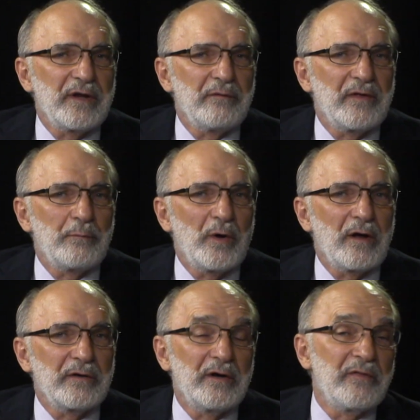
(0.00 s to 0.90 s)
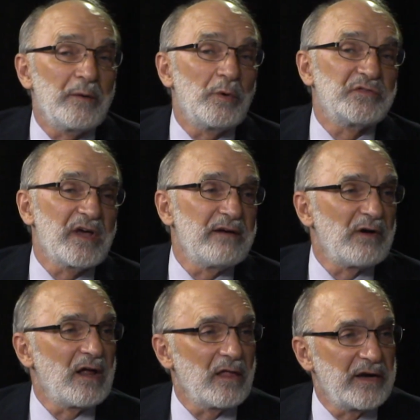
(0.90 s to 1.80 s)
That was kind of a
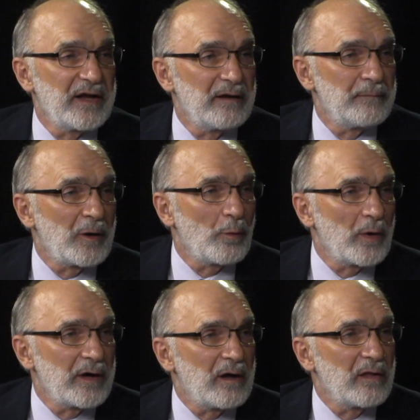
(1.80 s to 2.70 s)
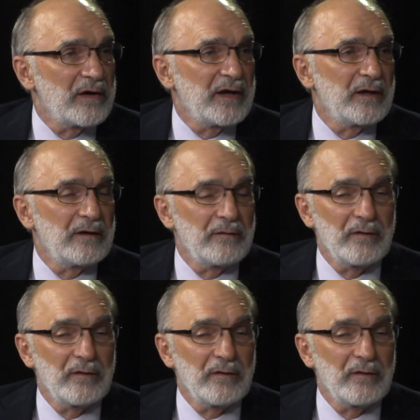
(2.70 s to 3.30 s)
holiday, a marijuana holiday,